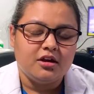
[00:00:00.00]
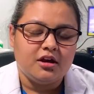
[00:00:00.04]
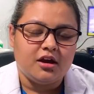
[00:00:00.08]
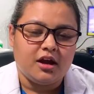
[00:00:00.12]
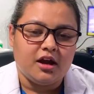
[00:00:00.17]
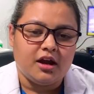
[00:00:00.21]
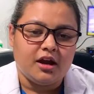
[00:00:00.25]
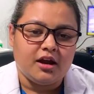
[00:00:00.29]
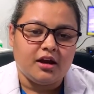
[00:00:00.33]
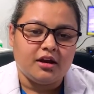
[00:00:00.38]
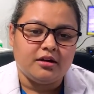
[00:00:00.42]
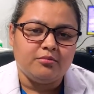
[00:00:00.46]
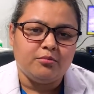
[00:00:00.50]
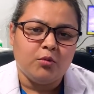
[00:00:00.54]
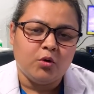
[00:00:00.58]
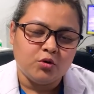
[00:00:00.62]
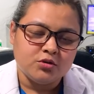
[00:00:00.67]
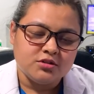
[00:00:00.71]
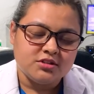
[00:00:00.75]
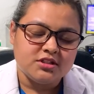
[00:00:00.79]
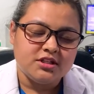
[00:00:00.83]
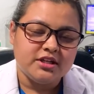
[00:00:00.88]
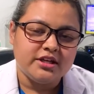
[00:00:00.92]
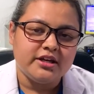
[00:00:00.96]
and
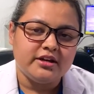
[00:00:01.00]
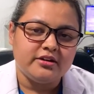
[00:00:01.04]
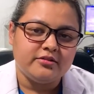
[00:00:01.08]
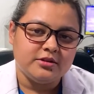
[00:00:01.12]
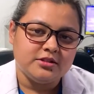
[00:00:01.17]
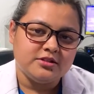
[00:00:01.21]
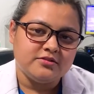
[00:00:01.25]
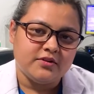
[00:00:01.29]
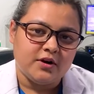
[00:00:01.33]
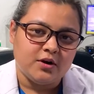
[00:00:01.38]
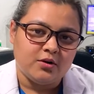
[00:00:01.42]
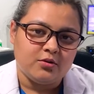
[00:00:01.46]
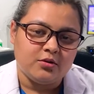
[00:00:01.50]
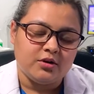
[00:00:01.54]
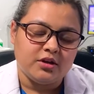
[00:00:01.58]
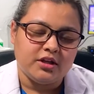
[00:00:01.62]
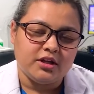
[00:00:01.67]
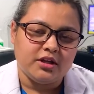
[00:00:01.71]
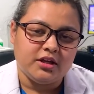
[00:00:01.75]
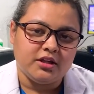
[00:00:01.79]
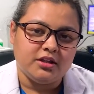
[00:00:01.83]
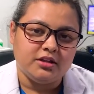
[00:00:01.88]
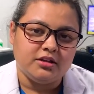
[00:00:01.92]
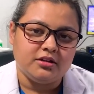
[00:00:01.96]
mostly it was found
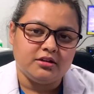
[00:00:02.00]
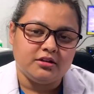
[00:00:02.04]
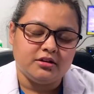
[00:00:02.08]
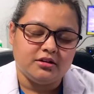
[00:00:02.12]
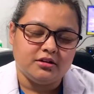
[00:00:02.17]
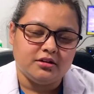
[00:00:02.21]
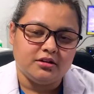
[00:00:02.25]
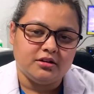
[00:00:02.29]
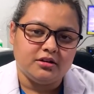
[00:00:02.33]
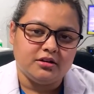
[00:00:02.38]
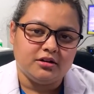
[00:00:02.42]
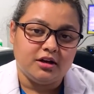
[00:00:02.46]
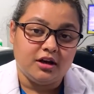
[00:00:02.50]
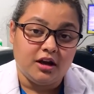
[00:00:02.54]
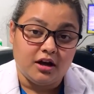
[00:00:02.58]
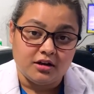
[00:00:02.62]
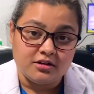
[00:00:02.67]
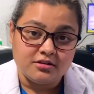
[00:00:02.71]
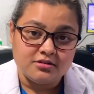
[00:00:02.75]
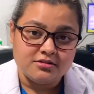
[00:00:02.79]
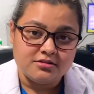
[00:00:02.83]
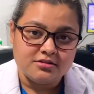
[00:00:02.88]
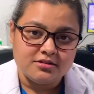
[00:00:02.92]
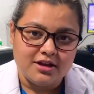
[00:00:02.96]
in uh,
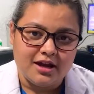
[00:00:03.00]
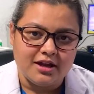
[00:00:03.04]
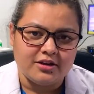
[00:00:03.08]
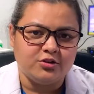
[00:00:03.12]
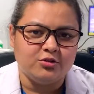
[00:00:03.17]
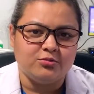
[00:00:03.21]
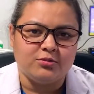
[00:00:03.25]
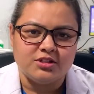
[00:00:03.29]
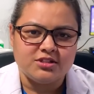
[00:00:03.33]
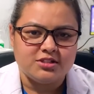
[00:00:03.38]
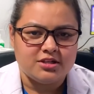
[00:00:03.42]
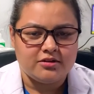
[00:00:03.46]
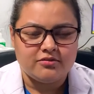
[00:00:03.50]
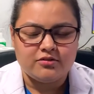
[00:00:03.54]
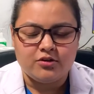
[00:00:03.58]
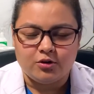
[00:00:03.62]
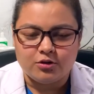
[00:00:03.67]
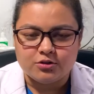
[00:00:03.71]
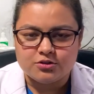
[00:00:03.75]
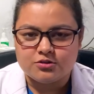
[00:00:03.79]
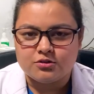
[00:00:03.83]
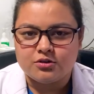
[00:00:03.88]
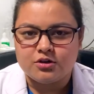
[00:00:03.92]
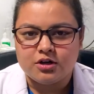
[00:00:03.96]
lungs and you must have
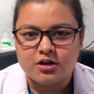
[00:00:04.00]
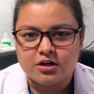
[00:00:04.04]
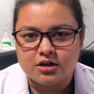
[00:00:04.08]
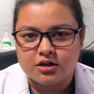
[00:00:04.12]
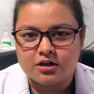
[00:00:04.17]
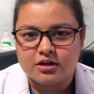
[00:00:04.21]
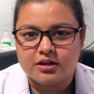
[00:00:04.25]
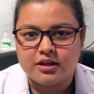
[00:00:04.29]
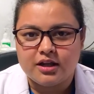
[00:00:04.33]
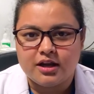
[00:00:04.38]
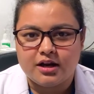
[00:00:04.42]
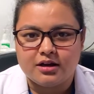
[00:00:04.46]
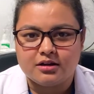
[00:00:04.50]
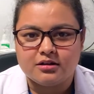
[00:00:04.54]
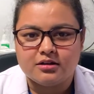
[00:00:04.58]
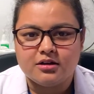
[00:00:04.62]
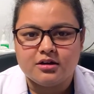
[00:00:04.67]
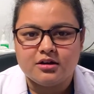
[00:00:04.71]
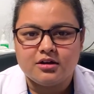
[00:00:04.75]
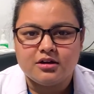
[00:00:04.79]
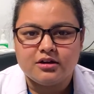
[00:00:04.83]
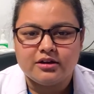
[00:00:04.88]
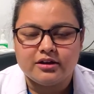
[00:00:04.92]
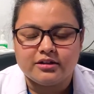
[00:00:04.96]
also heard that
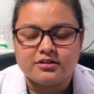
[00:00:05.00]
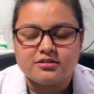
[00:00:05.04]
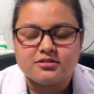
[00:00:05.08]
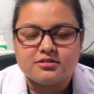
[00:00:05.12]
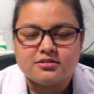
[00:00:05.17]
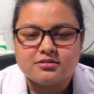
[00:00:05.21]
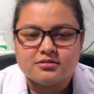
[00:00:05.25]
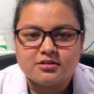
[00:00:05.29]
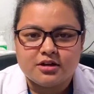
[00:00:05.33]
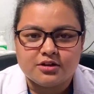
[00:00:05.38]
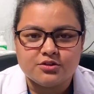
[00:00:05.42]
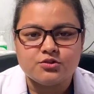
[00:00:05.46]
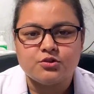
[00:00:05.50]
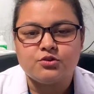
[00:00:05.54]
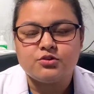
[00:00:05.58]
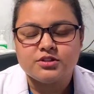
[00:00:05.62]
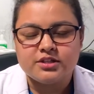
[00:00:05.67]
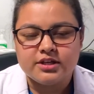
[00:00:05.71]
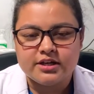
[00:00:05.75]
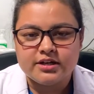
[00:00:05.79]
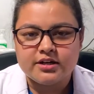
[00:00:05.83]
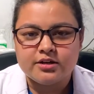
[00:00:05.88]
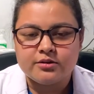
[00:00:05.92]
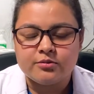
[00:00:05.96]
it's
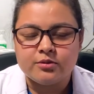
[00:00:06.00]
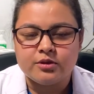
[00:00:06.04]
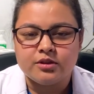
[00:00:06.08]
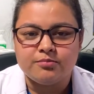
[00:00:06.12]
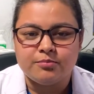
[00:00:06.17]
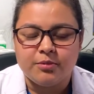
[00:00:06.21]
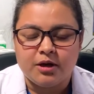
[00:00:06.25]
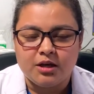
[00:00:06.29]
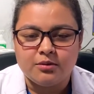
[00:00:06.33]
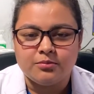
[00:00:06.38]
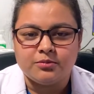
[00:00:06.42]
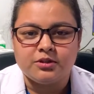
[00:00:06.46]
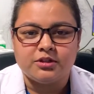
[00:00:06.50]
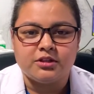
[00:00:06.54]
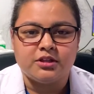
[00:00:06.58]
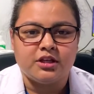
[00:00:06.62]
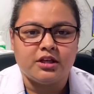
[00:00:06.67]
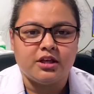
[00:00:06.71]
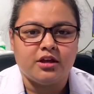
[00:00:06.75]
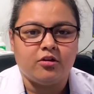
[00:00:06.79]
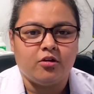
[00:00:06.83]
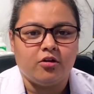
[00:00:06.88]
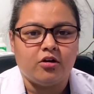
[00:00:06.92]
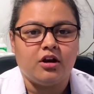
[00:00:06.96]
associated with
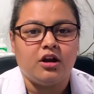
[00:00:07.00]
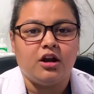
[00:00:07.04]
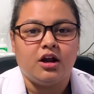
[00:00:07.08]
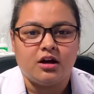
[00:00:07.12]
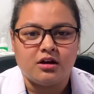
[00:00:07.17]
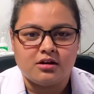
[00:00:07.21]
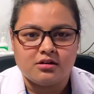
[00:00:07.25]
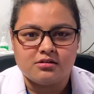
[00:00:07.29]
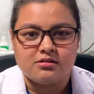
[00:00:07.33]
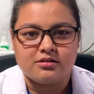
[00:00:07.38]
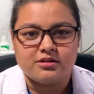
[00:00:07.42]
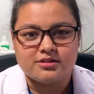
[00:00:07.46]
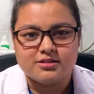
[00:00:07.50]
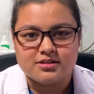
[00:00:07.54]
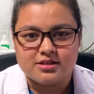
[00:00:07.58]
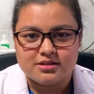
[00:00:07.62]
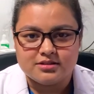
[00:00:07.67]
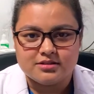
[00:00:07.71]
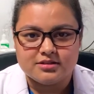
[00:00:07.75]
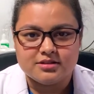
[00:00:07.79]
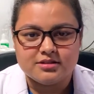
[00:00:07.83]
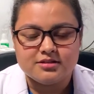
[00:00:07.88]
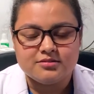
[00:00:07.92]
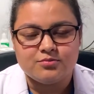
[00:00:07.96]
pulmonary or lung
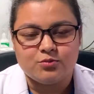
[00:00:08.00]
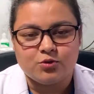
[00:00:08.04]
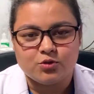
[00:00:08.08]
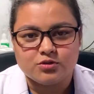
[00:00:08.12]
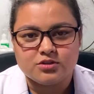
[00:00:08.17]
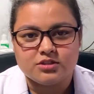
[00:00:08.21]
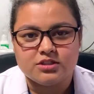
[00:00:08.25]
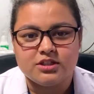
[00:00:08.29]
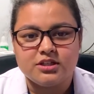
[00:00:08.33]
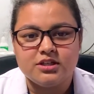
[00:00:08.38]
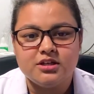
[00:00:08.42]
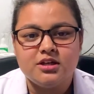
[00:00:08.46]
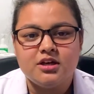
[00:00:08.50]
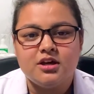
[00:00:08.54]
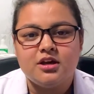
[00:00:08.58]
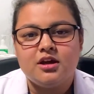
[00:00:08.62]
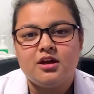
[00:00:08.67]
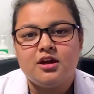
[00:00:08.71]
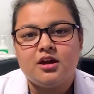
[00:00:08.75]
diseases mostly,